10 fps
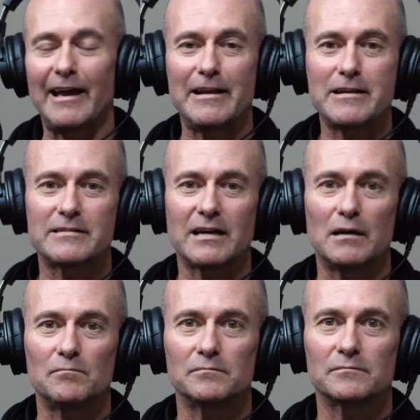
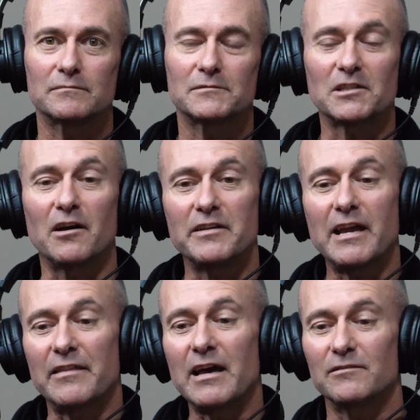And so,
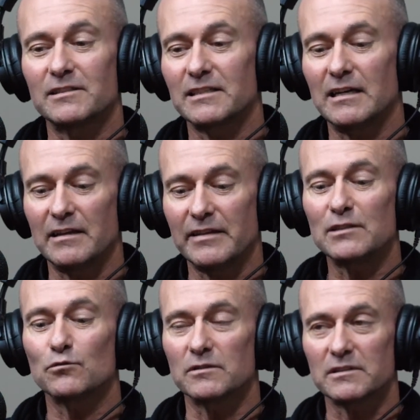yeah,
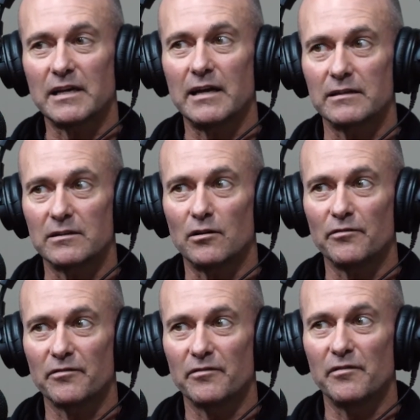that's what started
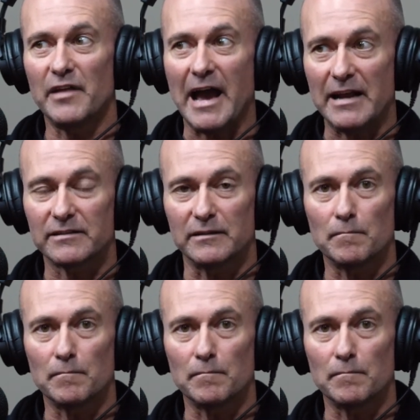off that.